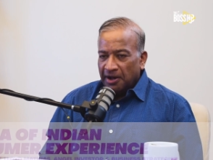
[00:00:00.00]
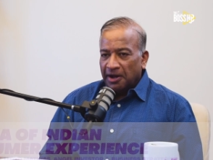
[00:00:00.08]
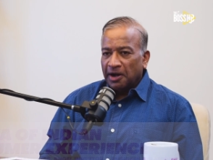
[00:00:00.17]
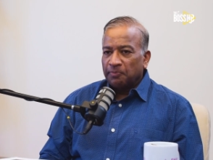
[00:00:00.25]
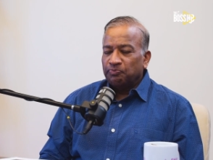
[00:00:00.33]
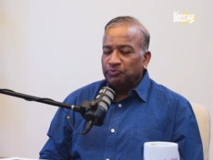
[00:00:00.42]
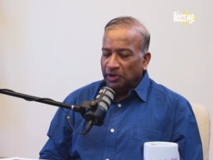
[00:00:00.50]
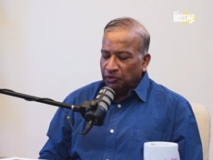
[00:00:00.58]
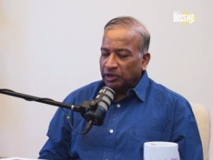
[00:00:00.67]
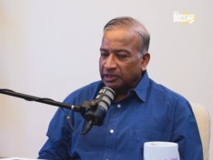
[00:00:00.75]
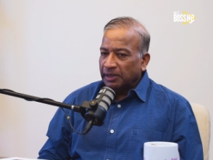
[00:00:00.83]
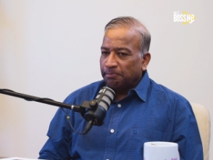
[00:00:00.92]
Uh,
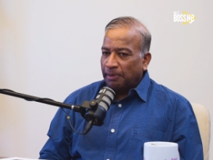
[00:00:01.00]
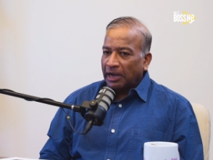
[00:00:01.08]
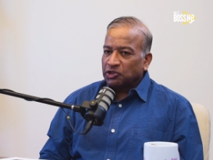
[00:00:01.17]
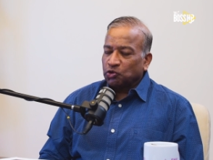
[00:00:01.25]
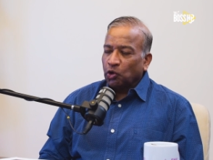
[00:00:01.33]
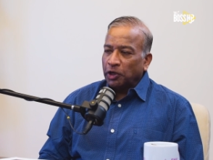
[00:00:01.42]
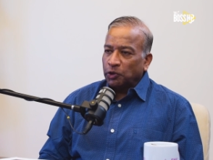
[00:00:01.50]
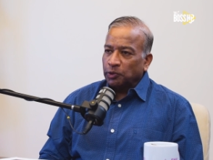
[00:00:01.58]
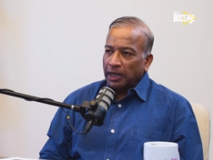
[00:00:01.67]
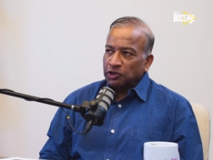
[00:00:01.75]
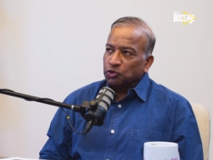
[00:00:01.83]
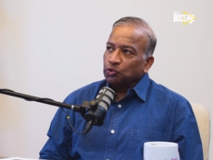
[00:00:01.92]
interesting backstory to
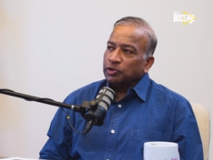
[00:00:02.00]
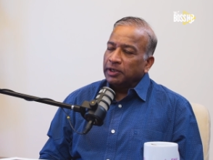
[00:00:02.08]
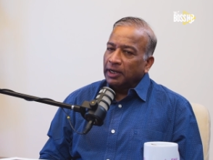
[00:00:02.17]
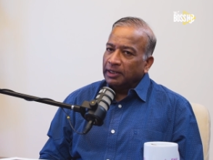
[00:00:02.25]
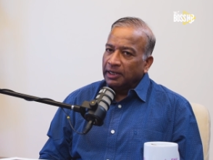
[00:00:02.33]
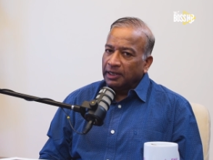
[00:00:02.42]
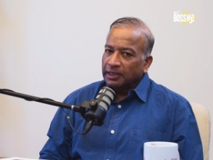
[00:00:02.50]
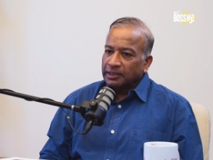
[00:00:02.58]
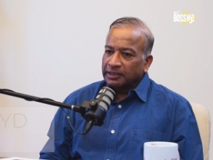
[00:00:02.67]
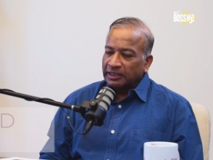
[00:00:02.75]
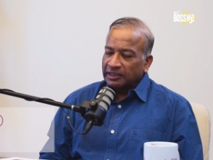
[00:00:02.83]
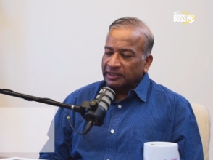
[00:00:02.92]
that, Jyoti. Mm. I think it
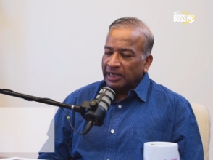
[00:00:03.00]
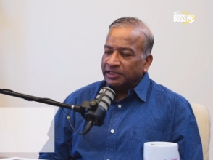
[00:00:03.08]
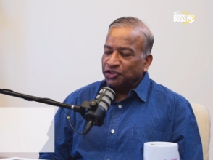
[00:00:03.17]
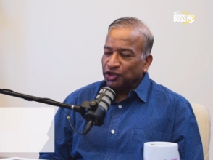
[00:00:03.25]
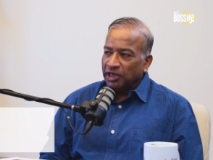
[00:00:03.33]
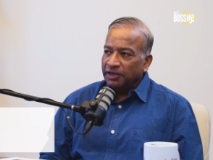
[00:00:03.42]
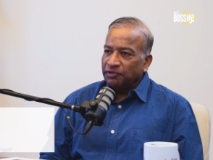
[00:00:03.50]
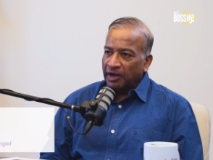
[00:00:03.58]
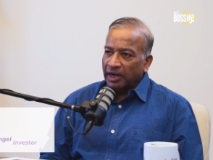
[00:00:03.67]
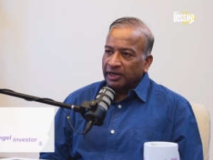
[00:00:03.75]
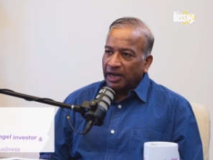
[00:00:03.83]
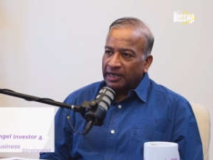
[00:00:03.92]
is essentially we
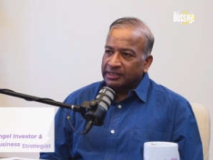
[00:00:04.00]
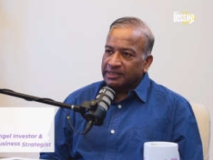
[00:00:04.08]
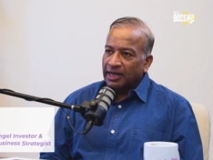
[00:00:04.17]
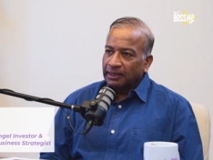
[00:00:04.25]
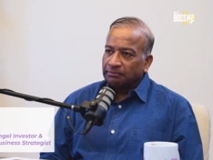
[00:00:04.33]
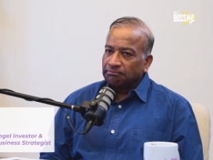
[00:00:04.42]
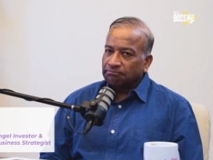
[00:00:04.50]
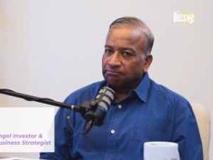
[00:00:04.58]
recognize that